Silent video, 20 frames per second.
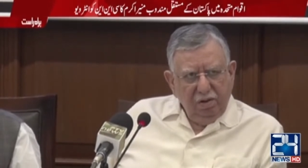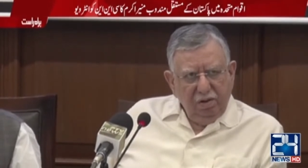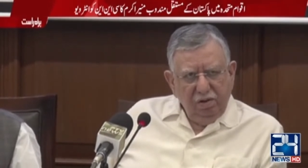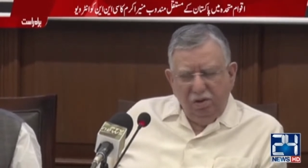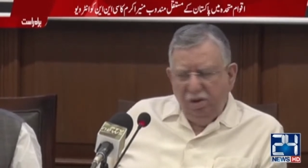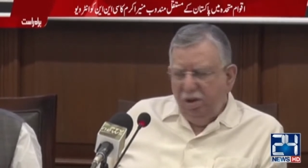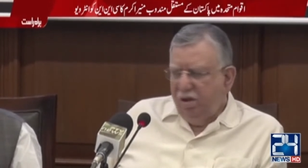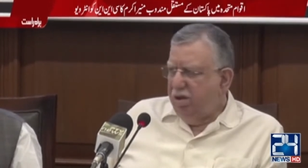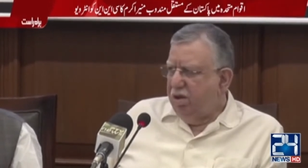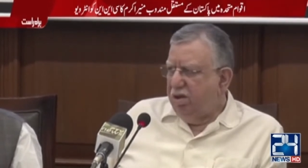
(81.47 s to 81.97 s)

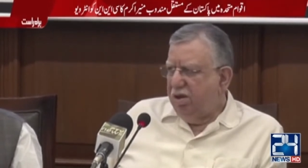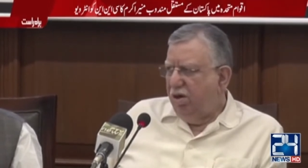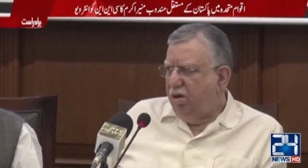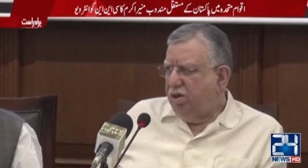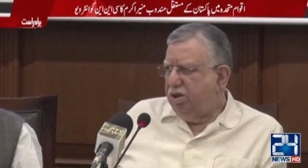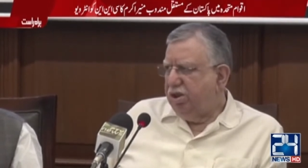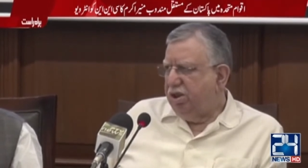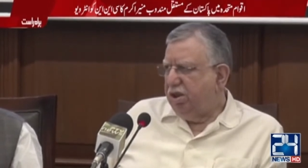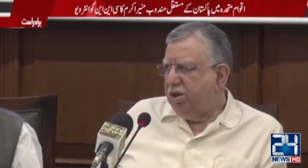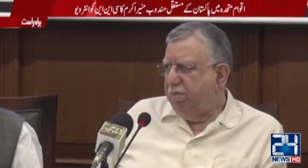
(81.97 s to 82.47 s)
Yeah, these are
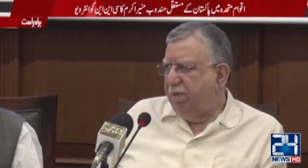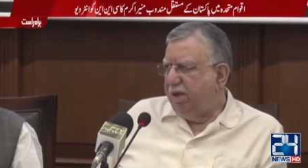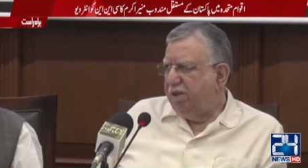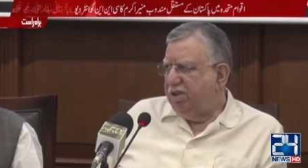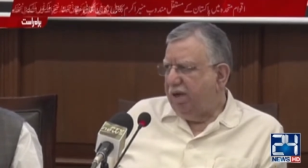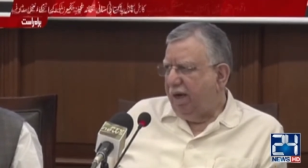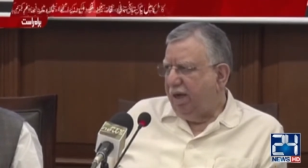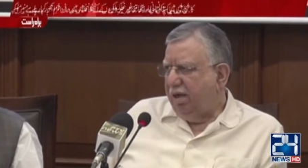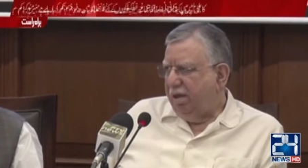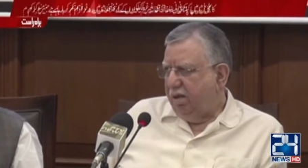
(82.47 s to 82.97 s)
not six month
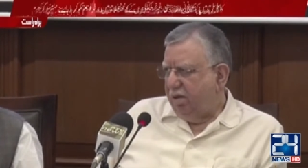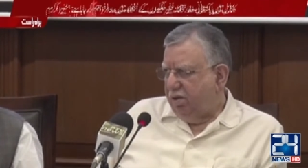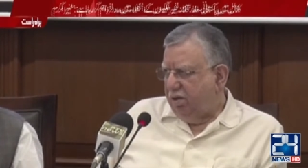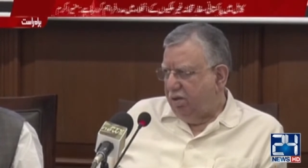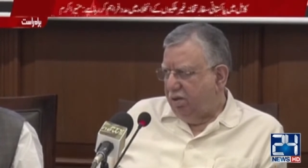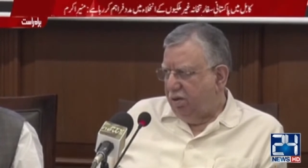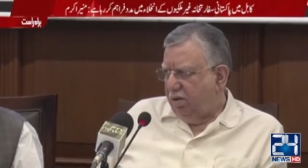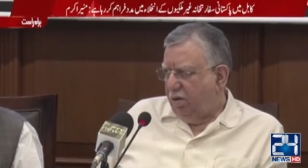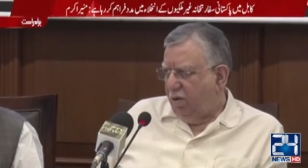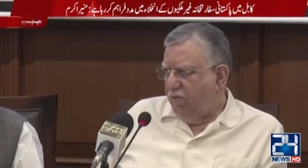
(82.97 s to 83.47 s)

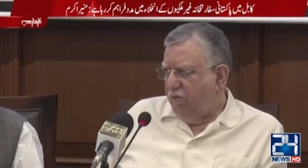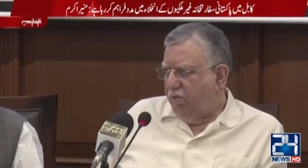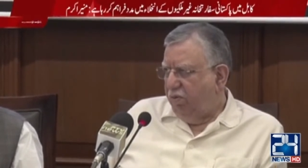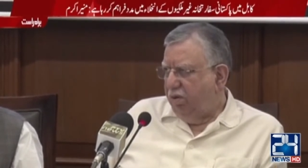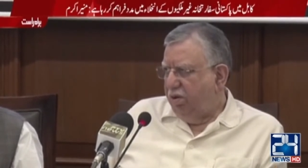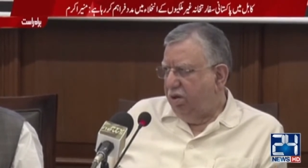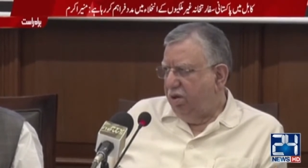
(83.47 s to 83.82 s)
cycles or,